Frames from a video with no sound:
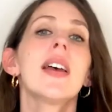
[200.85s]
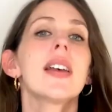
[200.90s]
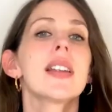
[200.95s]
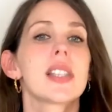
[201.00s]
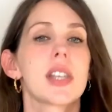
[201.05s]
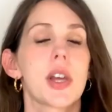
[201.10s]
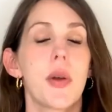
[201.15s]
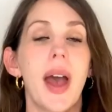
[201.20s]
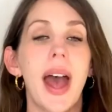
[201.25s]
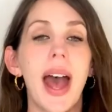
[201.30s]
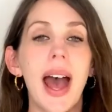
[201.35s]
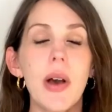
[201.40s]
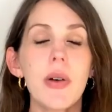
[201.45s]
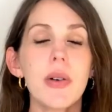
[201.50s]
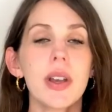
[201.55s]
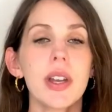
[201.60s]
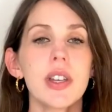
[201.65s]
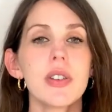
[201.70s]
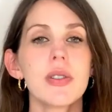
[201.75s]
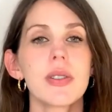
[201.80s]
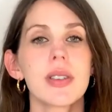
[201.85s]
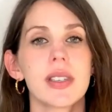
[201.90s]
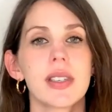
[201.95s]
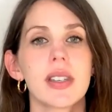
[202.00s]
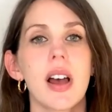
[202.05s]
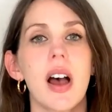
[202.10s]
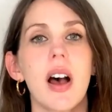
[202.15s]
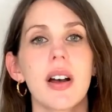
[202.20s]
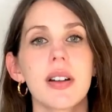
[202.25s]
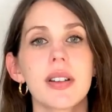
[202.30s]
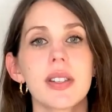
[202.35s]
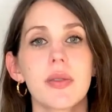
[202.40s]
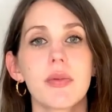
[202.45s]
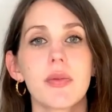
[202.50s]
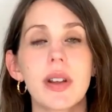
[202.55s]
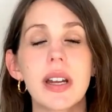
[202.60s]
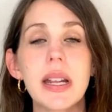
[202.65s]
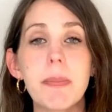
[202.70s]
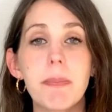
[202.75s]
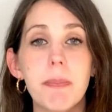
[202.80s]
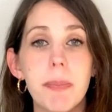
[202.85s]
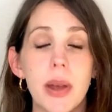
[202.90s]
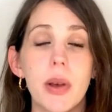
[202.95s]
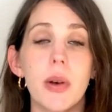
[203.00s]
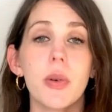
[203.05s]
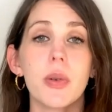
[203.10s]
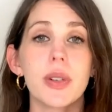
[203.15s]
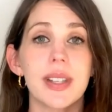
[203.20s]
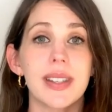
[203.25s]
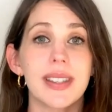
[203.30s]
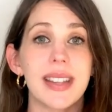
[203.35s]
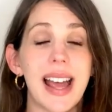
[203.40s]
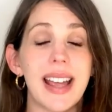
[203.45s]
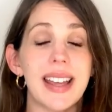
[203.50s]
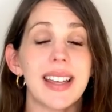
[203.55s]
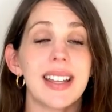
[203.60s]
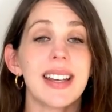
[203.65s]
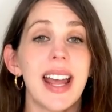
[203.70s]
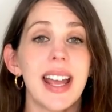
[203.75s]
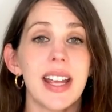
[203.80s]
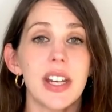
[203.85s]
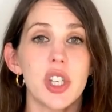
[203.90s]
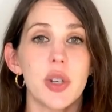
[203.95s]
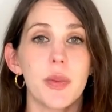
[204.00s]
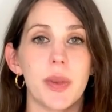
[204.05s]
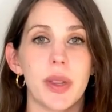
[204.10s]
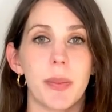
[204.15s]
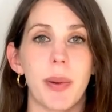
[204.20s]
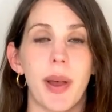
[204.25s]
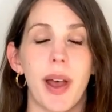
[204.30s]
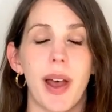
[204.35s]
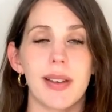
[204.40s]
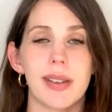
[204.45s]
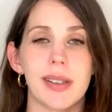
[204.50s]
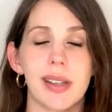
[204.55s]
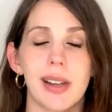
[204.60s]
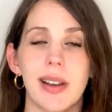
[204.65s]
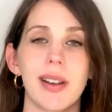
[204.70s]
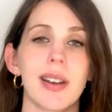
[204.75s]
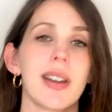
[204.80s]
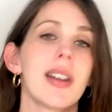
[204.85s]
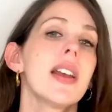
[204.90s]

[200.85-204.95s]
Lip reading: So how can you start to really build that connection with a person?